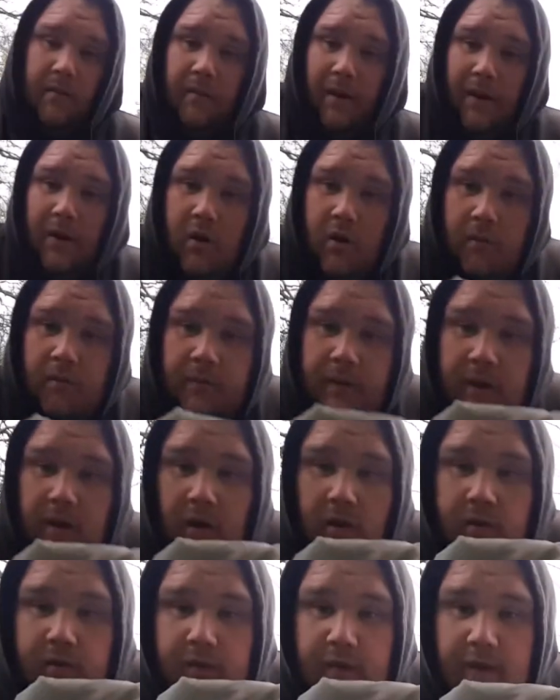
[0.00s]
by a company
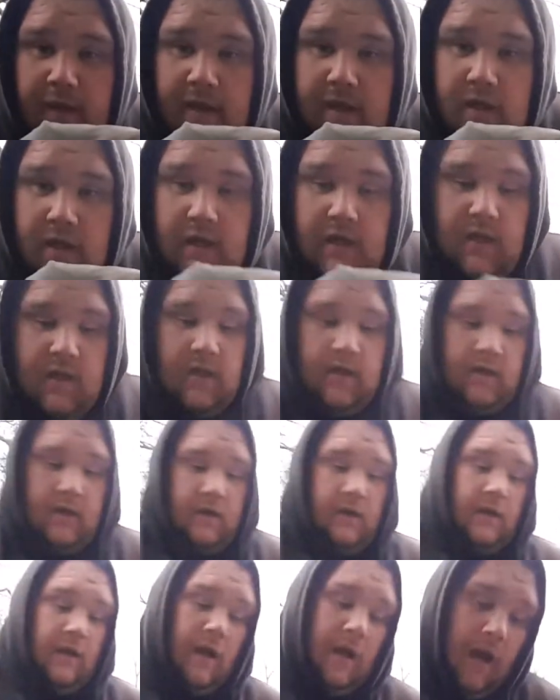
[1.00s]
called Theseus,
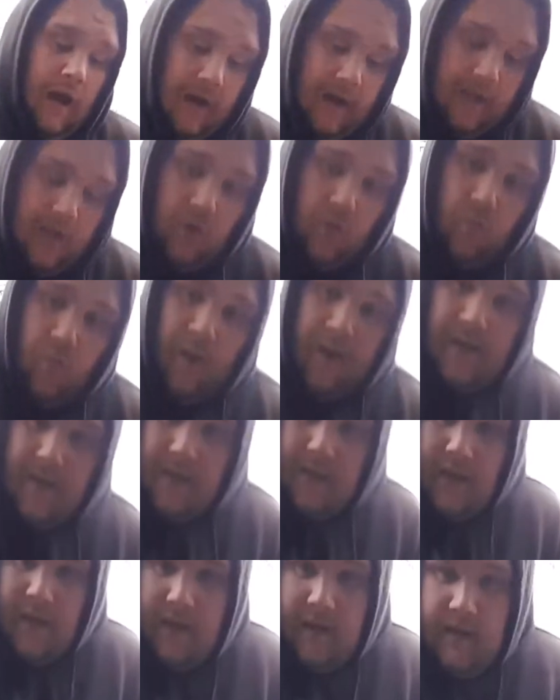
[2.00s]
and it's a
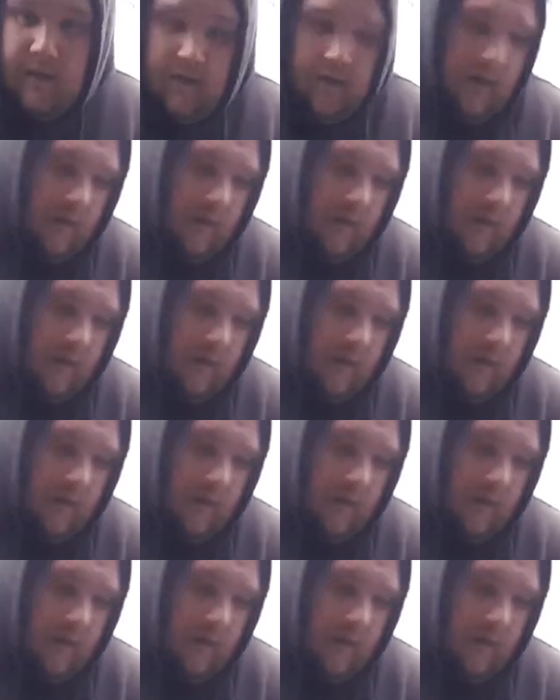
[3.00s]
waist sling,